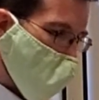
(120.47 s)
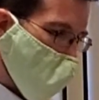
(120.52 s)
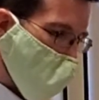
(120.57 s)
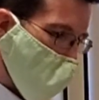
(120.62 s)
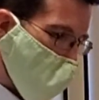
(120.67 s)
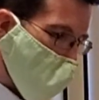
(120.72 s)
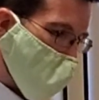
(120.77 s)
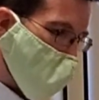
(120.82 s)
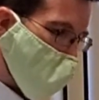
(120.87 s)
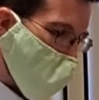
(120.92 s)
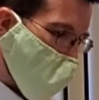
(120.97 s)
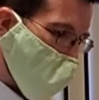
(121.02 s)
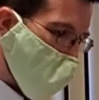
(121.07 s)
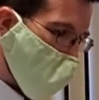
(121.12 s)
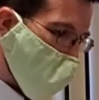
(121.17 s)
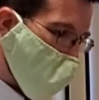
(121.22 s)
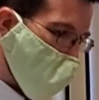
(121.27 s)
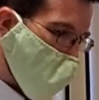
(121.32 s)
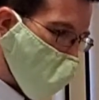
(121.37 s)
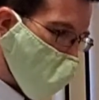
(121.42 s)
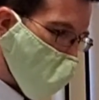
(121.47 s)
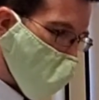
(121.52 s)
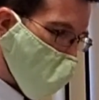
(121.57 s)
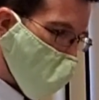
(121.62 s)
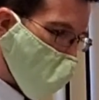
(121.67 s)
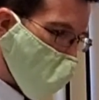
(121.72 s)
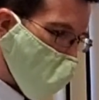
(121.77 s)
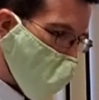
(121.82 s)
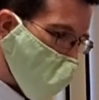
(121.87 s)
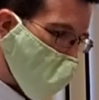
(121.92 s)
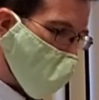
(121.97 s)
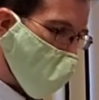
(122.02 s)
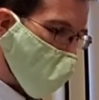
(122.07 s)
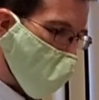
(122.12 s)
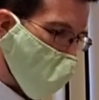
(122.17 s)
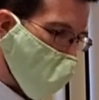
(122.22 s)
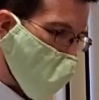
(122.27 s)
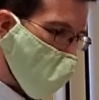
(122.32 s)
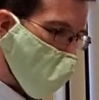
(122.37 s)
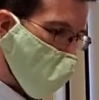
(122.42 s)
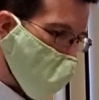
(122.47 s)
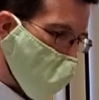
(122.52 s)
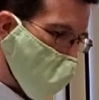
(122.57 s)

this book, confirming